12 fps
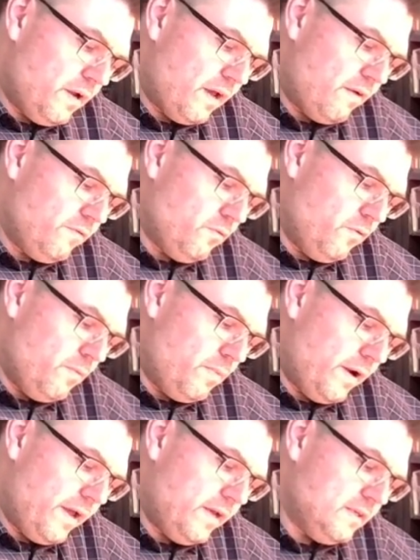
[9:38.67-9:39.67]
have to
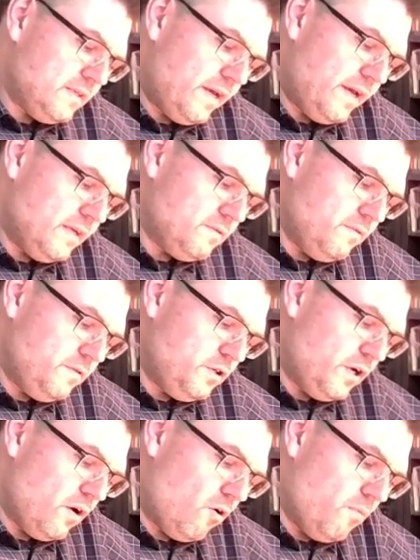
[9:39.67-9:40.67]
replace s with
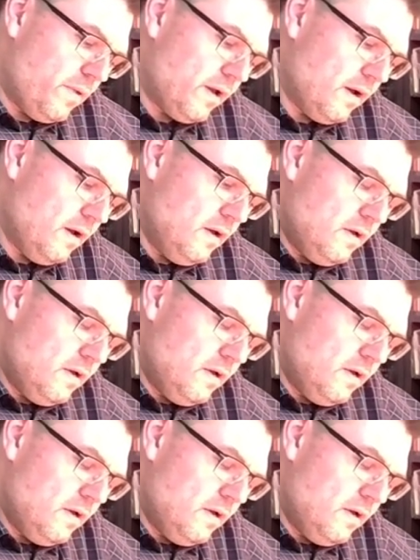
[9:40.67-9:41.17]
j omega.